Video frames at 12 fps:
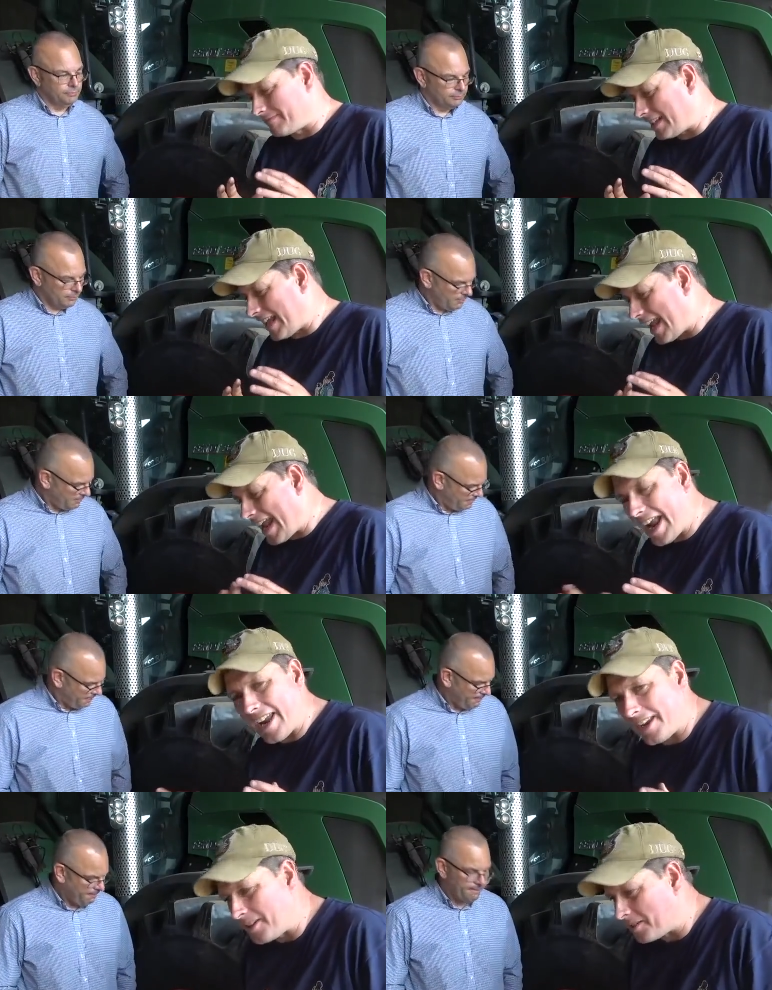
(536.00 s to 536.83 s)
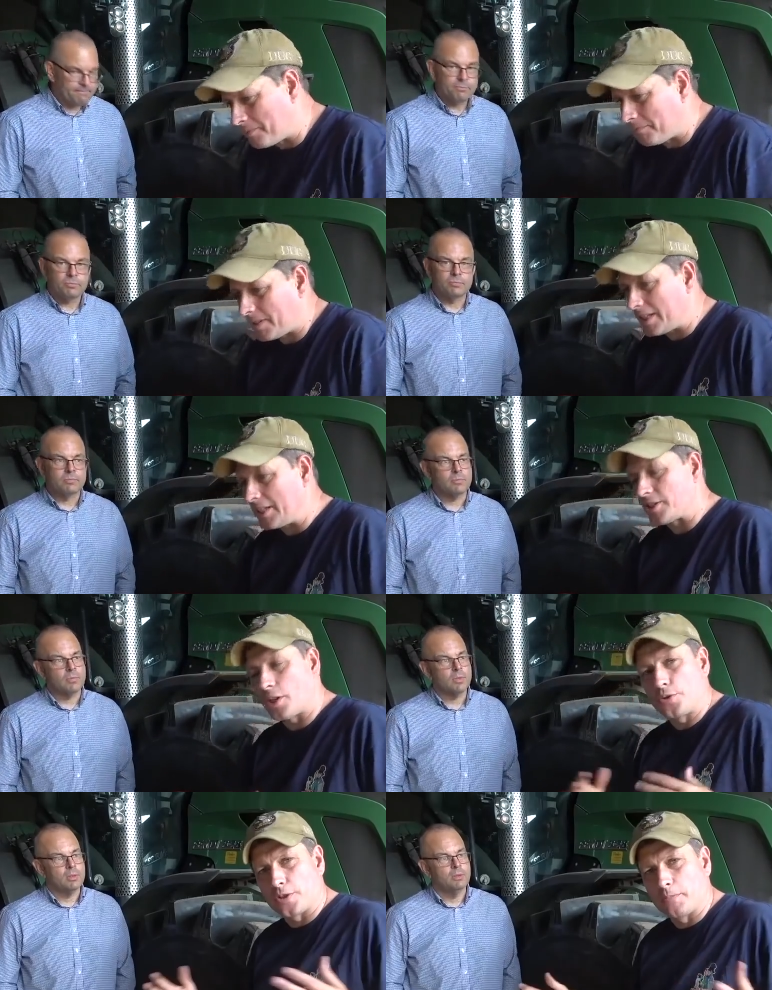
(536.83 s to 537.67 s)
Speaker 1: hear in the bloody
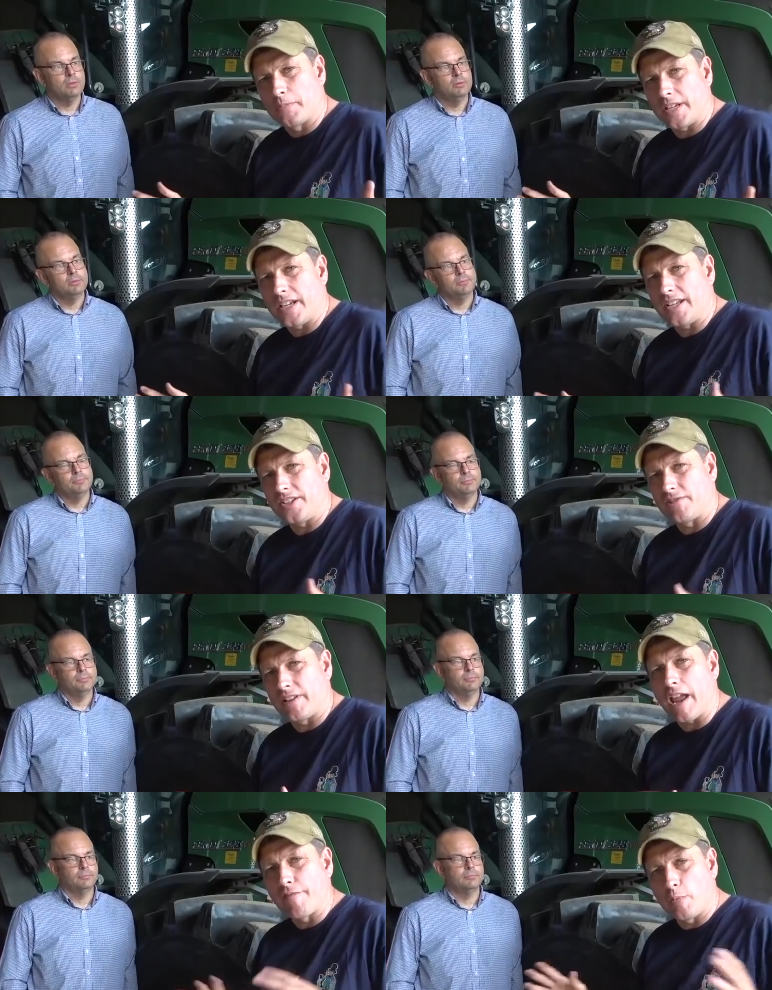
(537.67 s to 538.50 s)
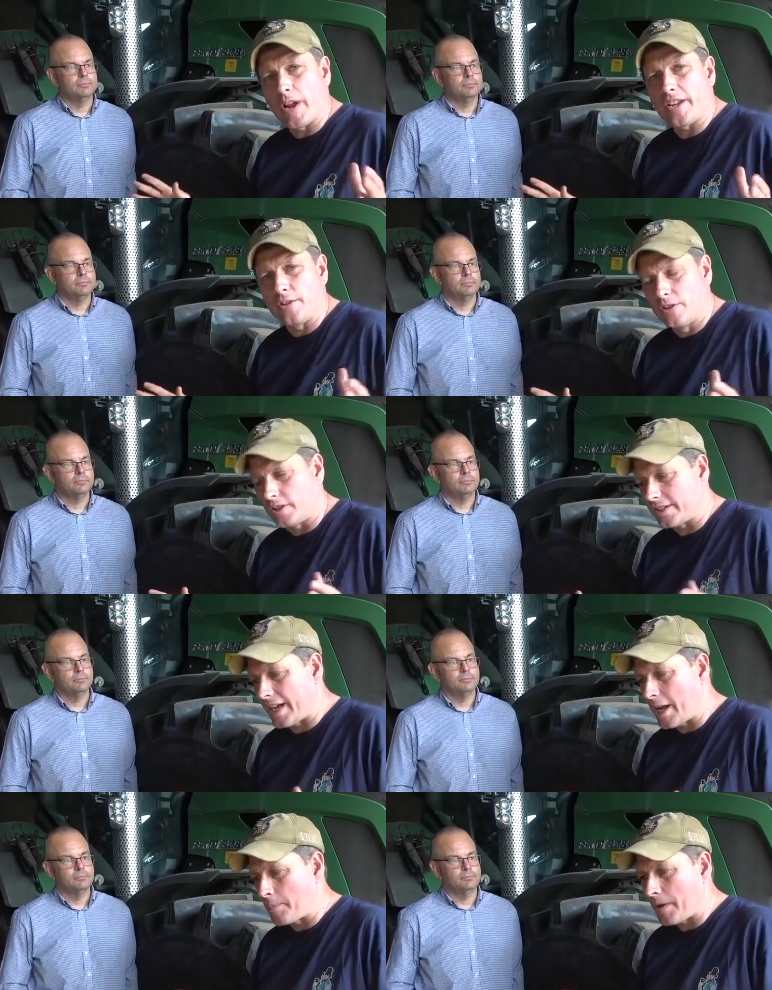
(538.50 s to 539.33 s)
social media and everywhere you look
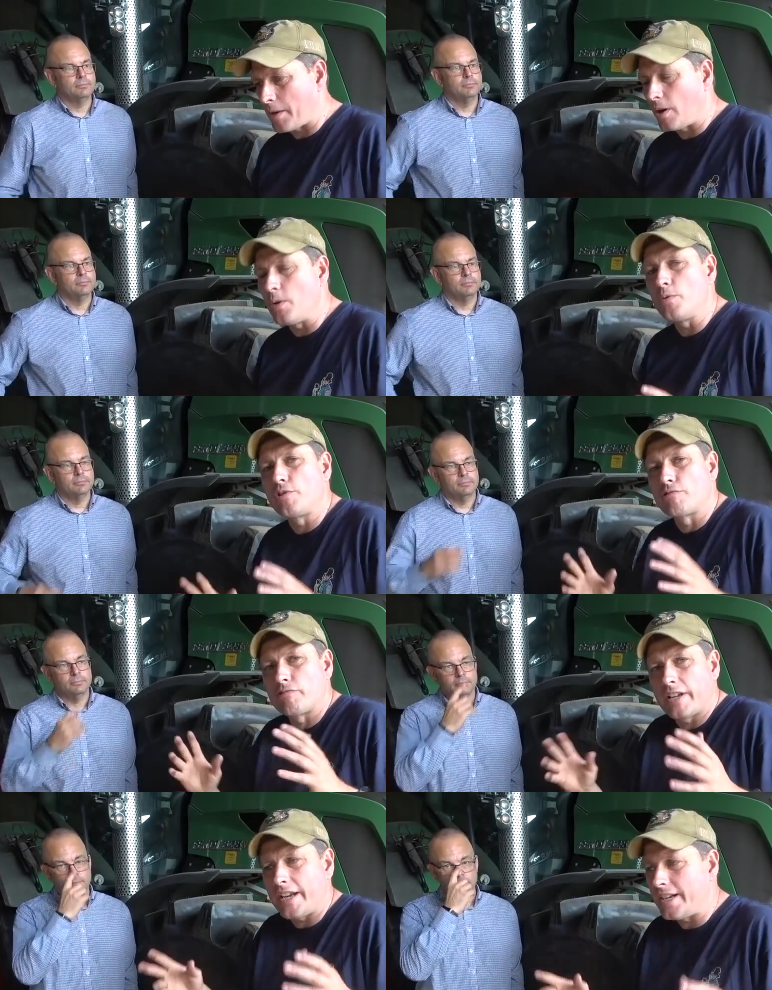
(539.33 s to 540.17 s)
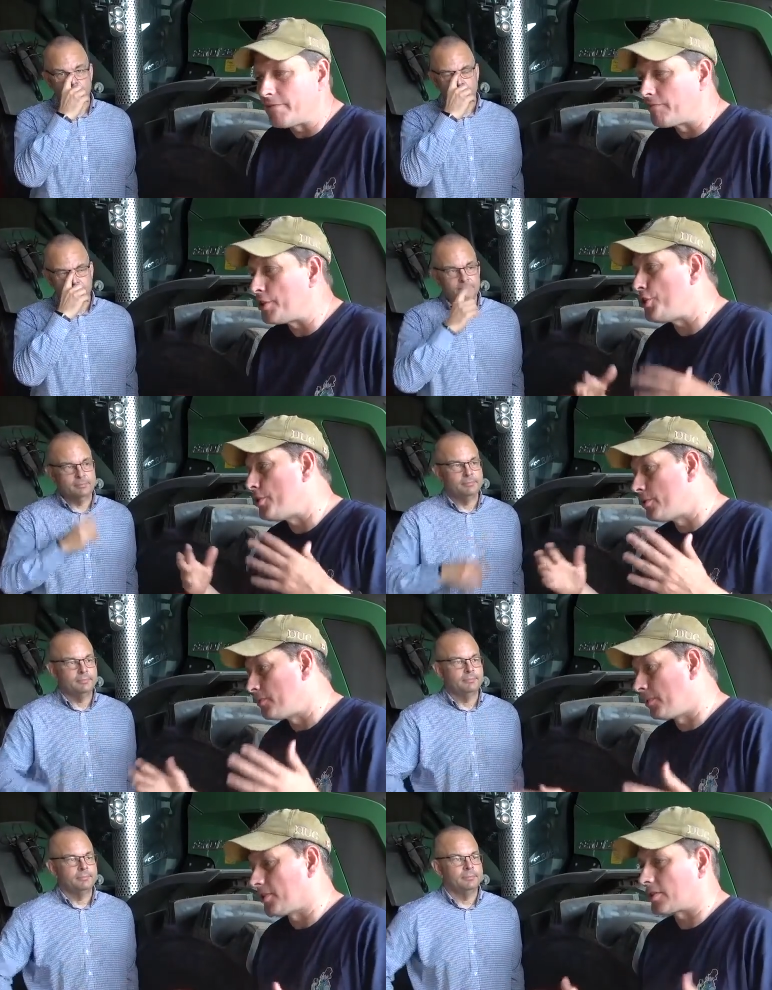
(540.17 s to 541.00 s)
now about green and
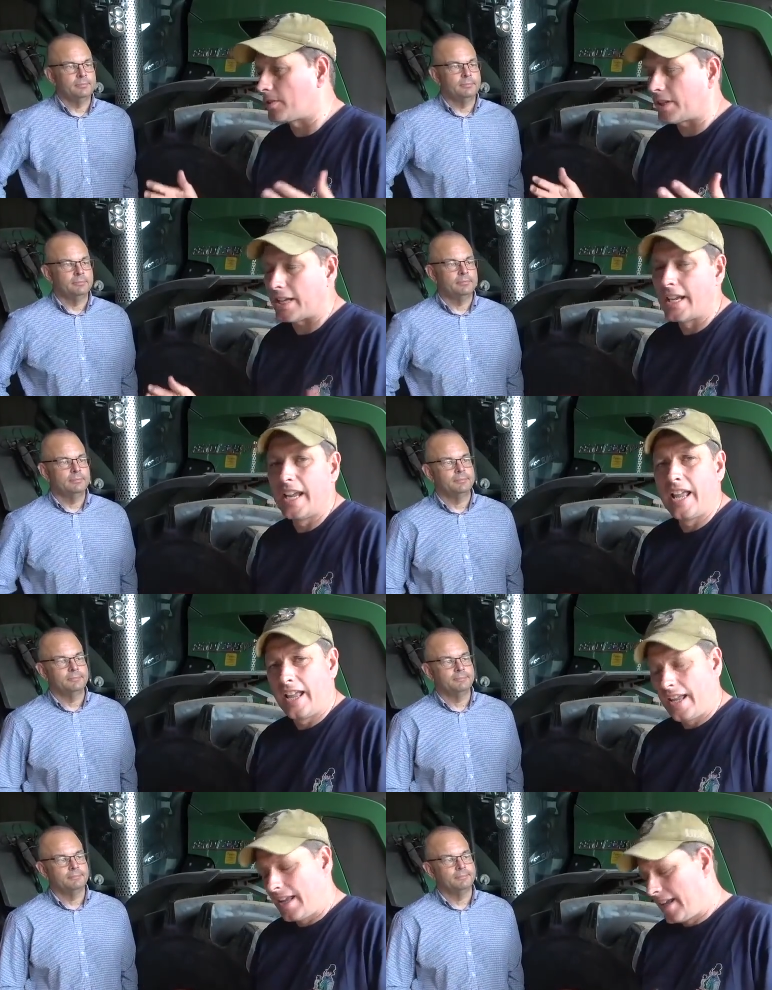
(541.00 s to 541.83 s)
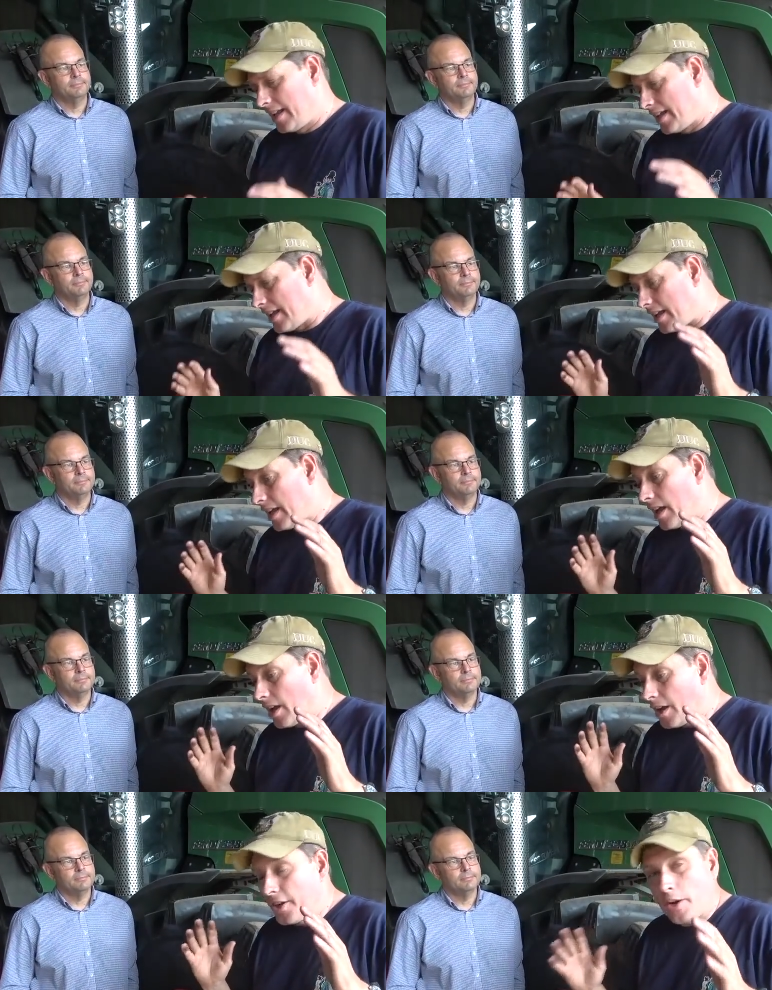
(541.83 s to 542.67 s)
renewables and like.
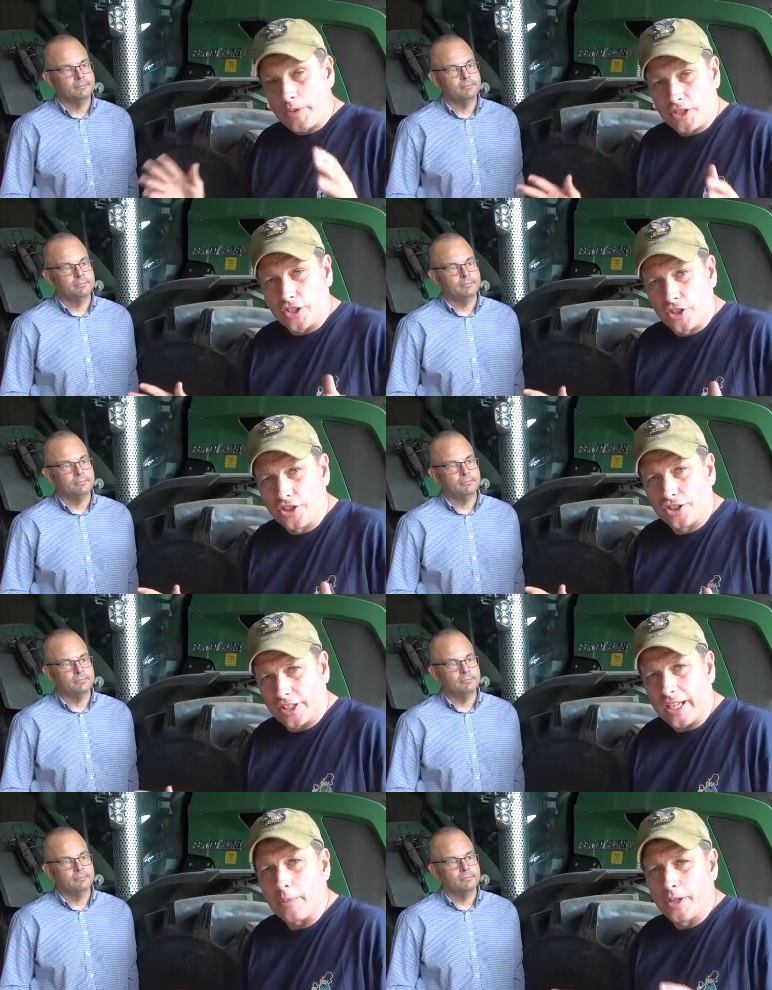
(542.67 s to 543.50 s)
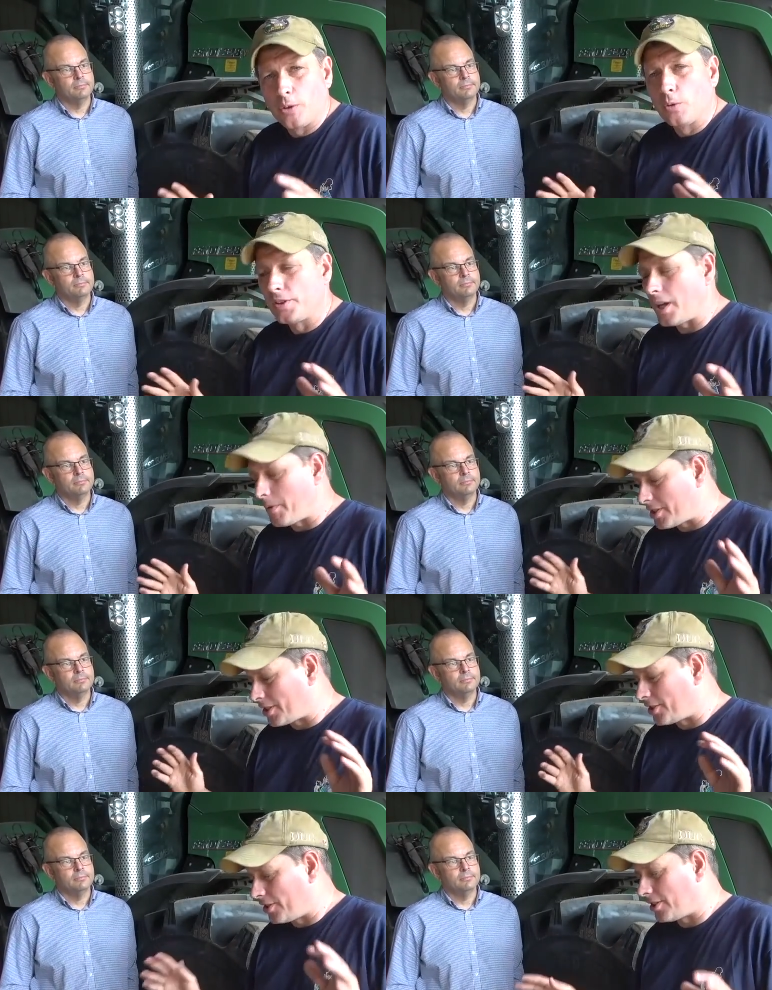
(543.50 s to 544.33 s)
I know it's a good thing. We all know it's a
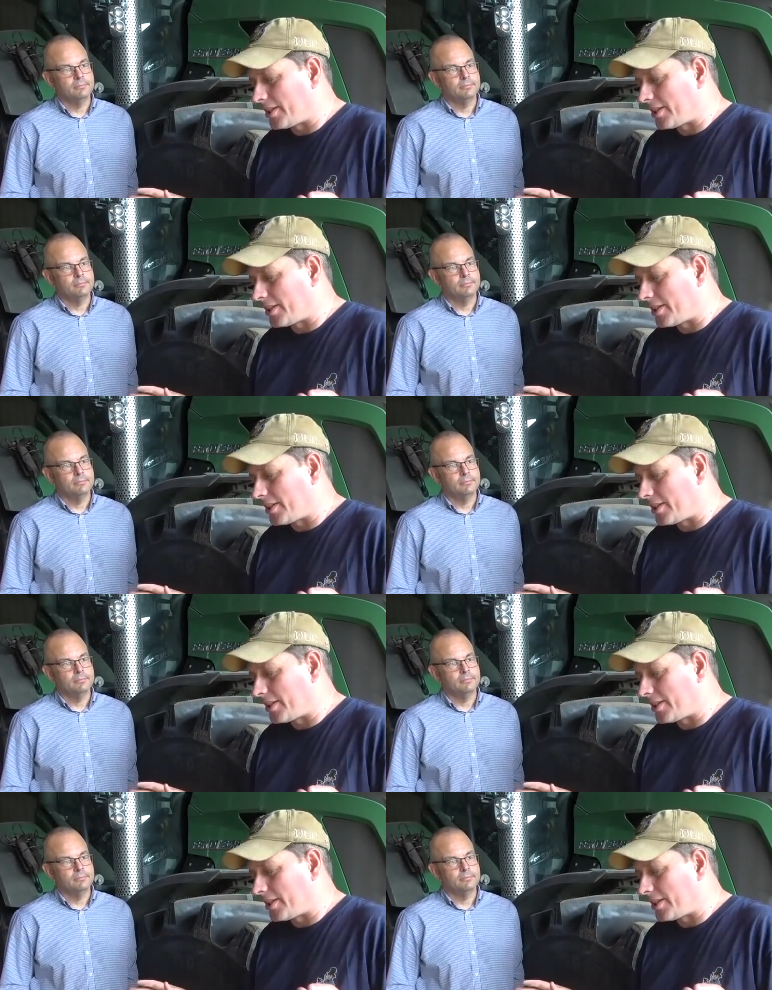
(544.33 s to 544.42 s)
good